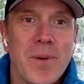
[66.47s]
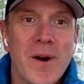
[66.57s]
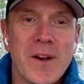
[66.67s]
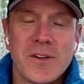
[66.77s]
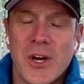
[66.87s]

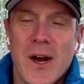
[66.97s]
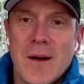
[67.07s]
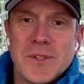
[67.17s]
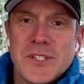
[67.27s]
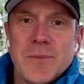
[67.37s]
part of your
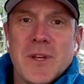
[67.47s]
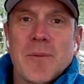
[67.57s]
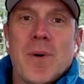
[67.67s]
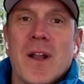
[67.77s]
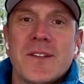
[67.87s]
job is to be a
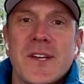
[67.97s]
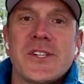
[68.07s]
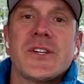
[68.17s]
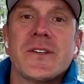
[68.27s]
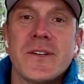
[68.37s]

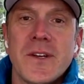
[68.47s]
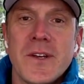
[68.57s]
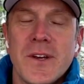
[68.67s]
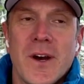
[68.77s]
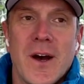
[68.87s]
politician.
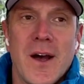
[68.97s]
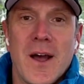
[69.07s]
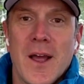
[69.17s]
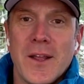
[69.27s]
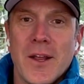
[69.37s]

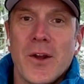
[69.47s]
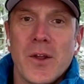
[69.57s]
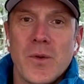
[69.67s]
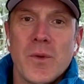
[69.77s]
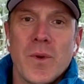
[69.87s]

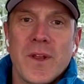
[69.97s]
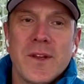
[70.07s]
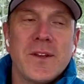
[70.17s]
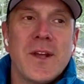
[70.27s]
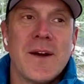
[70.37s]

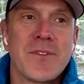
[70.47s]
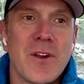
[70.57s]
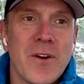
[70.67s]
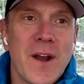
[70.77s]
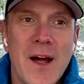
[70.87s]
You have to
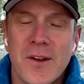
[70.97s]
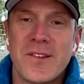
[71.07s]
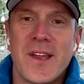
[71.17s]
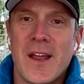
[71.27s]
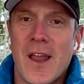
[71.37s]
learn how to
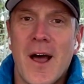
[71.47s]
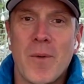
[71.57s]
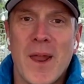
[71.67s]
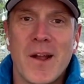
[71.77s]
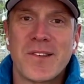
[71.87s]
say a
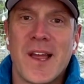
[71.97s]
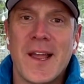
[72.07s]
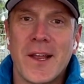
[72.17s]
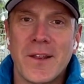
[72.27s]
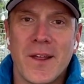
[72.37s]
lot without
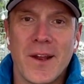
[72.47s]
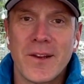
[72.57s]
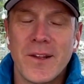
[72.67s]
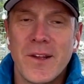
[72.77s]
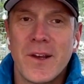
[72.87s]
saying anything.
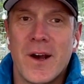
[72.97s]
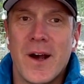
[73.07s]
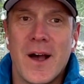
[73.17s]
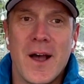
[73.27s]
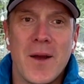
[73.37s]

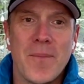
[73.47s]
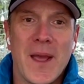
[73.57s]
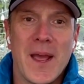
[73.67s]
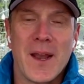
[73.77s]
And